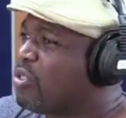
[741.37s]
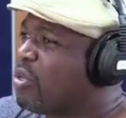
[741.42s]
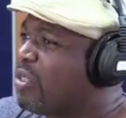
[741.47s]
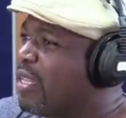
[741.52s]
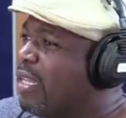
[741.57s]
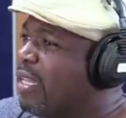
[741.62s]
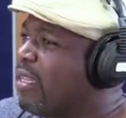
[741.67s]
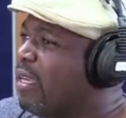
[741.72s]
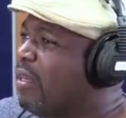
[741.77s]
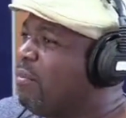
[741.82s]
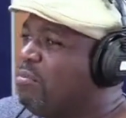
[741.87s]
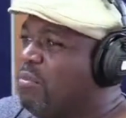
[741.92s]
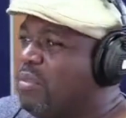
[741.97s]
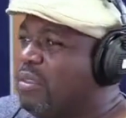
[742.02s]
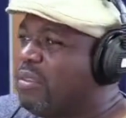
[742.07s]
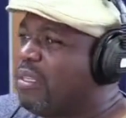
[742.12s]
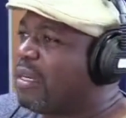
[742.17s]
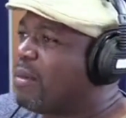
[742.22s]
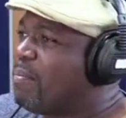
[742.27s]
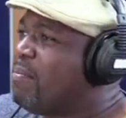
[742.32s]
that they
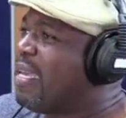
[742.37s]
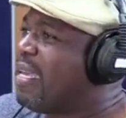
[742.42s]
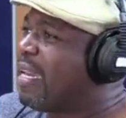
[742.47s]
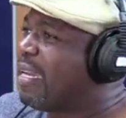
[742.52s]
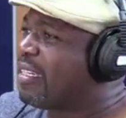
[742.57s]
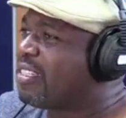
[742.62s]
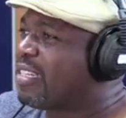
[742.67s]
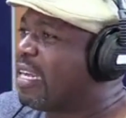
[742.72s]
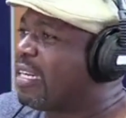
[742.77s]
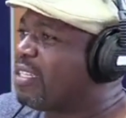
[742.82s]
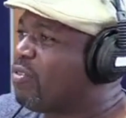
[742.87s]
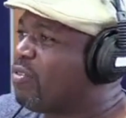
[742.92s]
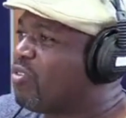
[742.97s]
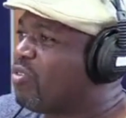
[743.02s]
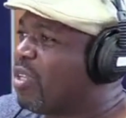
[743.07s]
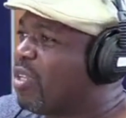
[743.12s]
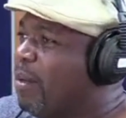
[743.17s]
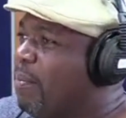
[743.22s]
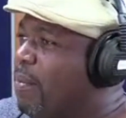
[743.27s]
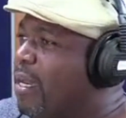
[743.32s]
remain attractive to
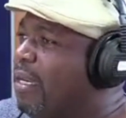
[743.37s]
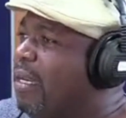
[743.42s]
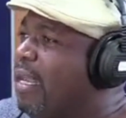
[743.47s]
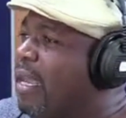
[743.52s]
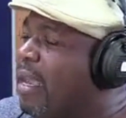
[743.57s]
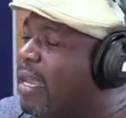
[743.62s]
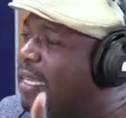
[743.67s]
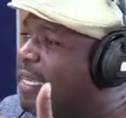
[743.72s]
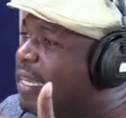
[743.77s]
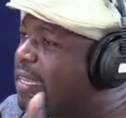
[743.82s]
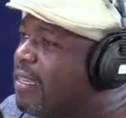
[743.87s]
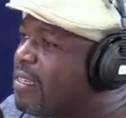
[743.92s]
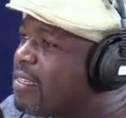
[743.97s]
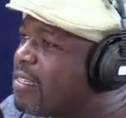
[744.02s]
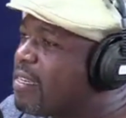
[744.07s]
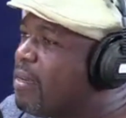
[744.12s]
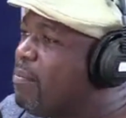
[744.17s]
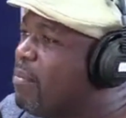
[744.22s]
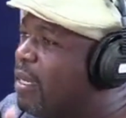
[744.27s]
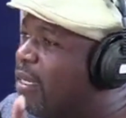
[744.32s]
their men, yet the
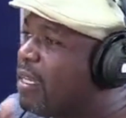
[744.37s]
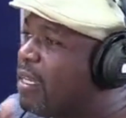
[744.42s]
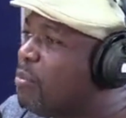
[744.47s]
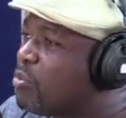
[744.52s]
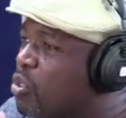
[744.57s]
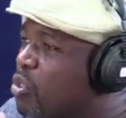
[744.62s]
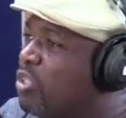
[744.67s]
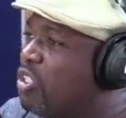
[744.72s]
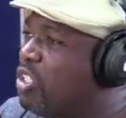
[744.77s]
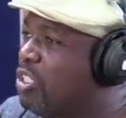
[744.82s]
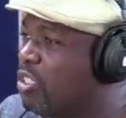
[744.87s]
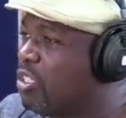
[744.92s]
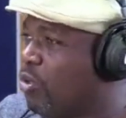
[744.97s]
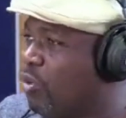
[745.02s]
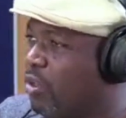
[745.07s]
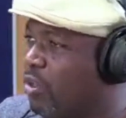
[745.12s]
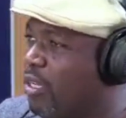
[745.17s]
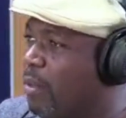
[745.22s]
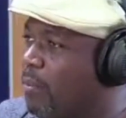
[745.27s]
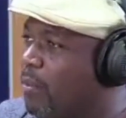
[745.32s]
same man keeps on cheating
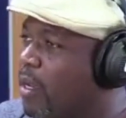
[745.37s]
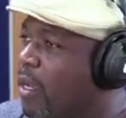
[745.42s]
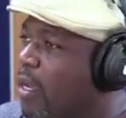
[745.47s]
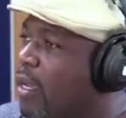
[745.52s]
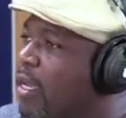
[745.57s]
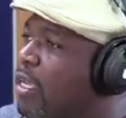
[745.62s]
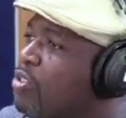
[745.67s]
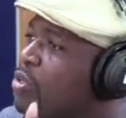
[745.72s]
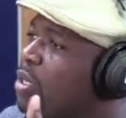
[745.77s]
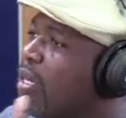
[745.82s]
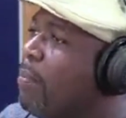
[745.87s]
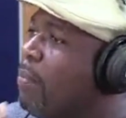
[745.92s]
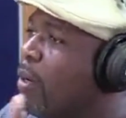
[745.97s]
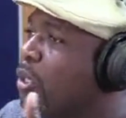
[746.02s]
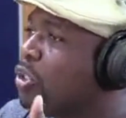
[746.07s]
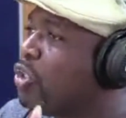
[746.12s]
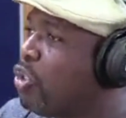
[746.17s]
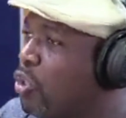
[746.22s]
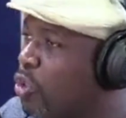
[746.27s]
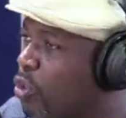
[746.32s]
on them. It's not
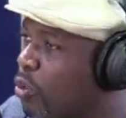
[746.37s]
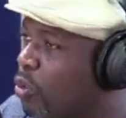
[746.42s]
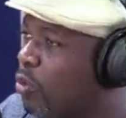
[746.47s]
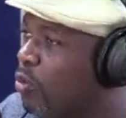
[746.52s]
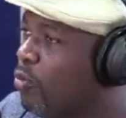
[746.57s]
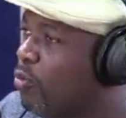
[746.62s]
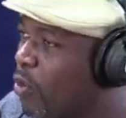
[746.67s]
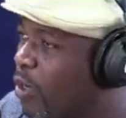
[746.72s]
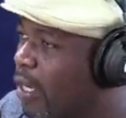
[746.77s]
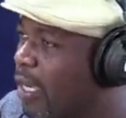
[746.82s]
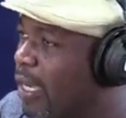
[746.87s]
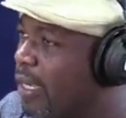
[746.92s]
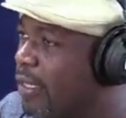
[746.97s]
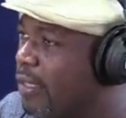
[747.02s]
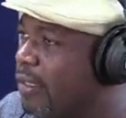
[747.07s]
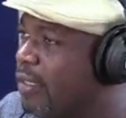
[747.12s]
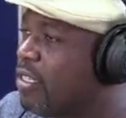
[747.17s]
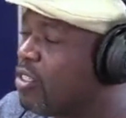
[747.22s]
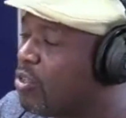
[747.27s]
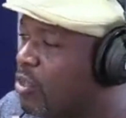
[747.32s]
about you. Forget
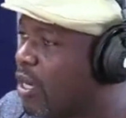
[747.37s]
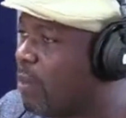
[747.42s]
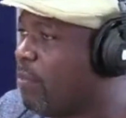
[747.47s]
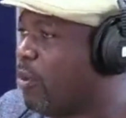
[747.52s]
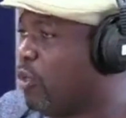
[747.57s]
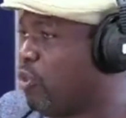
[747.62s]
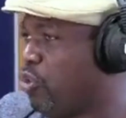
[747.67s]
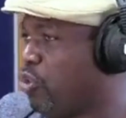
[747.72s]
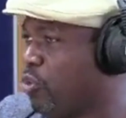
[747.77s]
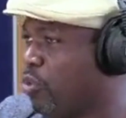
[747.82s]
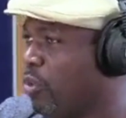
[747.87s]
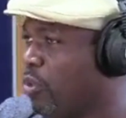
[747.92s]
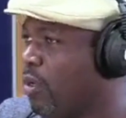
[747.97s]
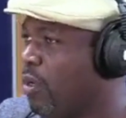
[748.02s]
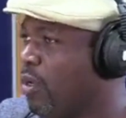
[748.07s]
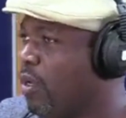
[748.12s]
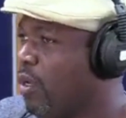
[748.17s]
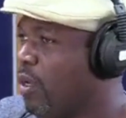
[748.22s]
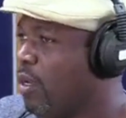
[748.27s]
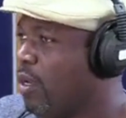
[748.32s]
it. It's not about you.
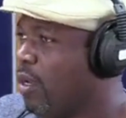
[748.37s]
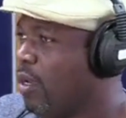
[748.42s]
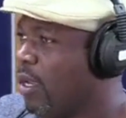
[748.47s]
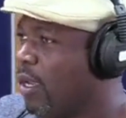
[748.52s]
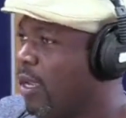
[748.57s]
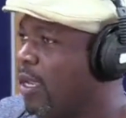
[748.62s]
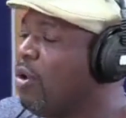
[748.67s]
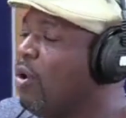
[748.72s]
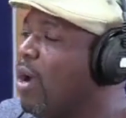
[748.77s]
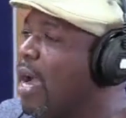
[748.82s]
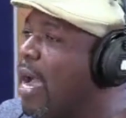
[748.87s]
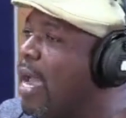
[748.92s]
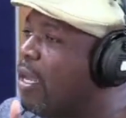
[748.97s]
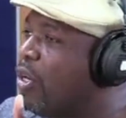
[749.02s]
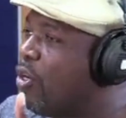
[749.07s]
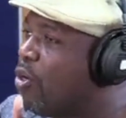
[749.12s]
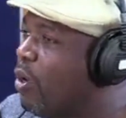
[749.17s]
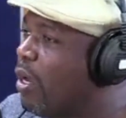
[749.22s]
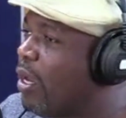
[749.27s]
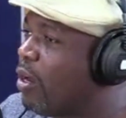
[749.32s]
I
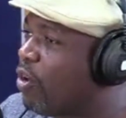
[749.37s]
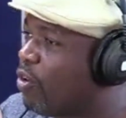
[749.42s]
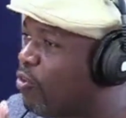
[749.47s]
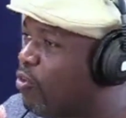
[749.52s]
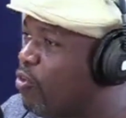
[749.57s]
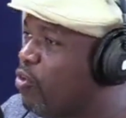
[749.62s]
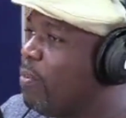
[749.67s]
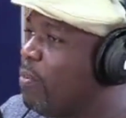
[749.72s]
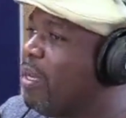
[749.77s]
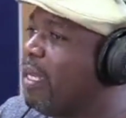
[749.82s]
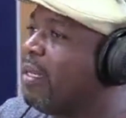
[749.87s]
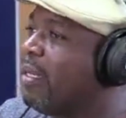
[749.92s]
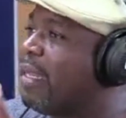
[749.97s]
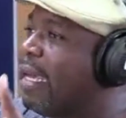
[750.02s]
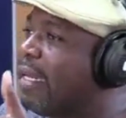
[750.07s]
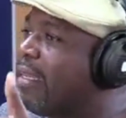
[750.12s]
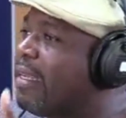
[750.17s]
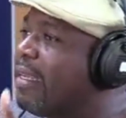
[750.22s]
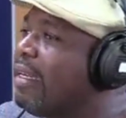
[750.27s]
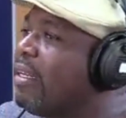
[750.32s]
know a lot of women
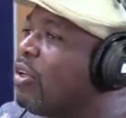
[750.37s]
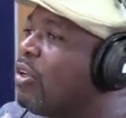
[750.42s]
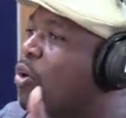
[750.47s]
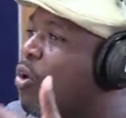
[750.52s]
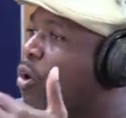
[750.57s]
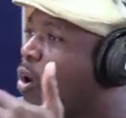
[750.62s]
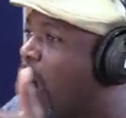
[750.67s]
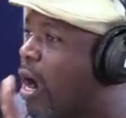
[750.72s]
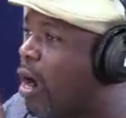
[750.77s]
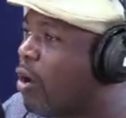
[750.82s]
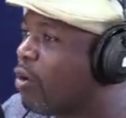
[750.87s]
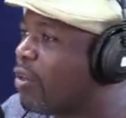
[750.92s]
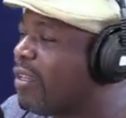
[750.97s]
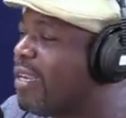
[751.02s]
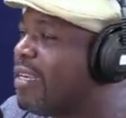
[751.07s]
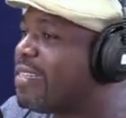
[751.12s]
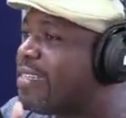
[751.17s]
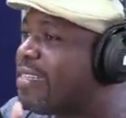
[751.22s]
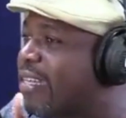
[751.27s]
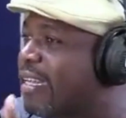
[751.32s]
that then go out
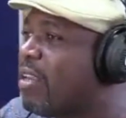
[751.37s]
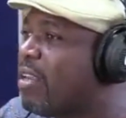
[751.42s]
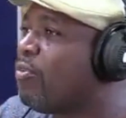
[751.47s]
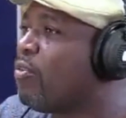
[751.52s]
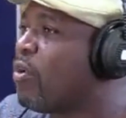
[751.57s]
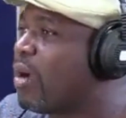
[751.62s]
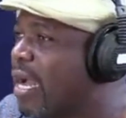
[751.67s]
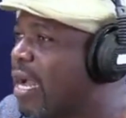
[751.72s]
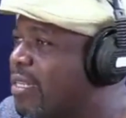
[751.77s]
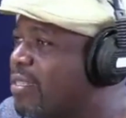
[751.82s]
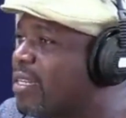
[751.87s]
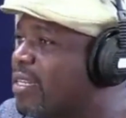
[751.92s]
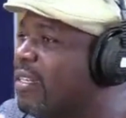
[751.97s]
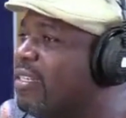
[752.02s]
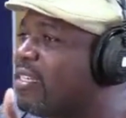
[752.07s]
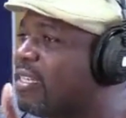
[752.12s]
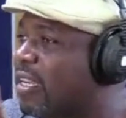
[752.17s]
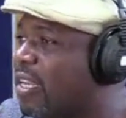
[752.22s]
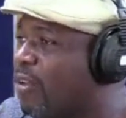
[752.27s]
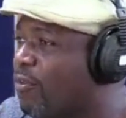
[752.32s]
there seeking for counseling,
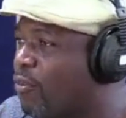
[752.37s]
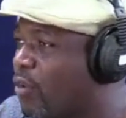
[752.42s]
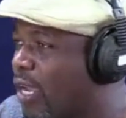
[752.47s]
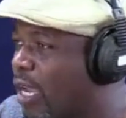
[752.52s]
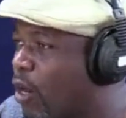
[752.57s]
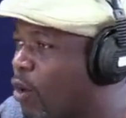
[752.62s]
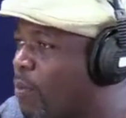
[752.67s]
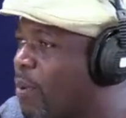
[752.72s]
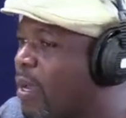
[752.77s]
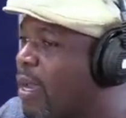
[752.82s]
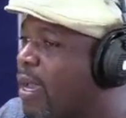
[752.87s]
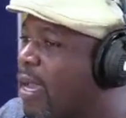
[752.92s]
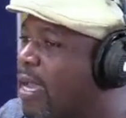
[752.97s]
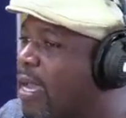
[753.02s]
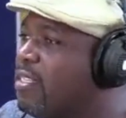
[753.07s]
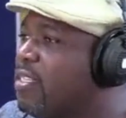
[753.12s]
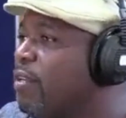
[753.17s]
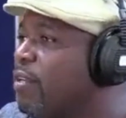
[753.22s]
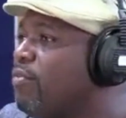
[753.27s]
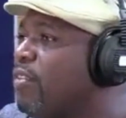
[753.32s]
seeking for help,
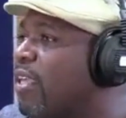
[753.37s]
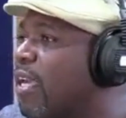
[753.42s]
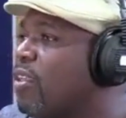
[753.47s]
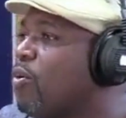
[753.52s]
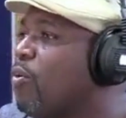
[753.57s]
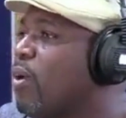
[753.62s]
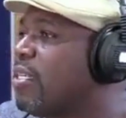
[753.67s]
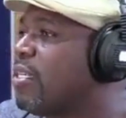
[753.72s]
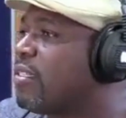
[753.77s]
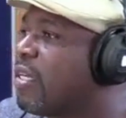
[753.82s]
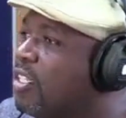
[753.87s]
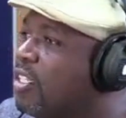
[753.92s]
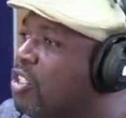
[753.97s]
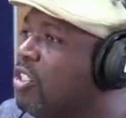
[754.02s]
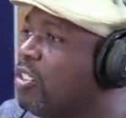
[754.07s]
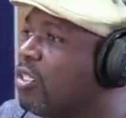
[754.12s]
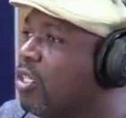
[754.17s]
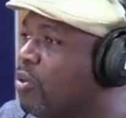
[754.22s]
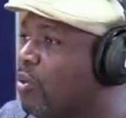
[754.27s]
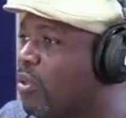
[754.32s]
as if they are the ones that
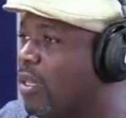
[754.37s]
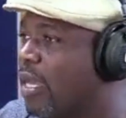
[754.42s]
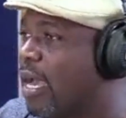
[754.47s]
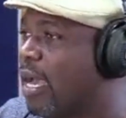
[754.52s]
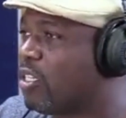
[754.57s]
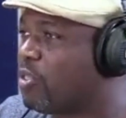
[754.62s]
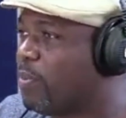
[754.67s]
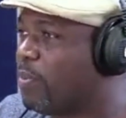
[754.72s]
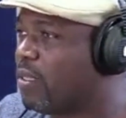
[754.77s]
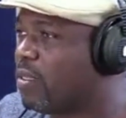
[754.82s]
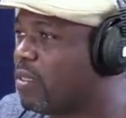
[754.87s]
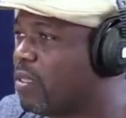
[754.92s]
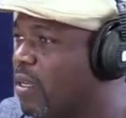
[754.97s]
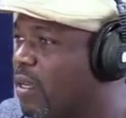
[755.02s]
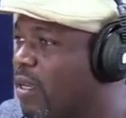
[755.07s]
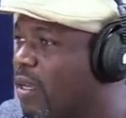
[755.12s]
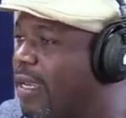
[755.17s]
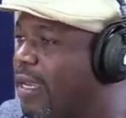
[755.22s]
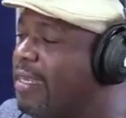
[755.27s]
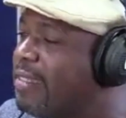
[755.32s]
cheated on their husbands.
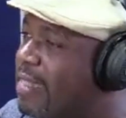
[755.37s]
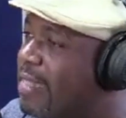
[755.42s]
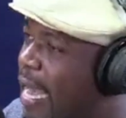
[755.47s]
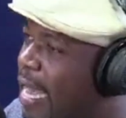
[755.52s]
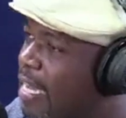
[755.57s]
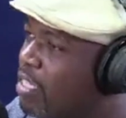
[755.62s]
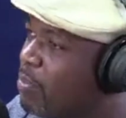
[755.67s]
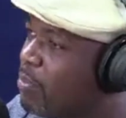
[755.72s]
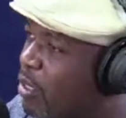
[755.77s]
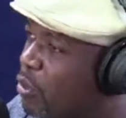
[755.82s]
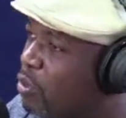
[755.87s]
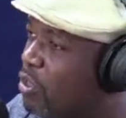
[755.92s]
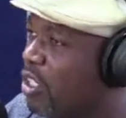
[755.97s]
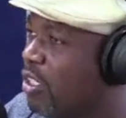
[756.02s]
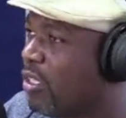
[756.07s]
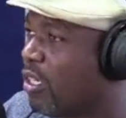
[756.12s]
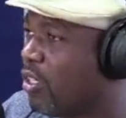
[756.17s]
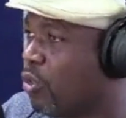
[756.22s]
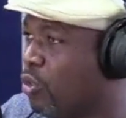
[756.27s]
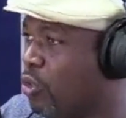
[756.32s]
It's the husband who
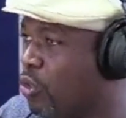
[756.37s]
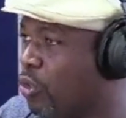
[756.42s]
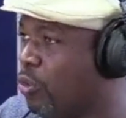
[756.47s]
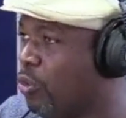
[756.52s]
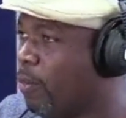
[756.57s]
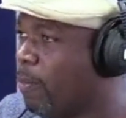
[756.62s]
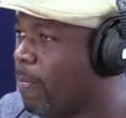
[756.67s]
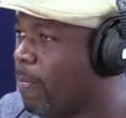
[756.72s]
cheated on you.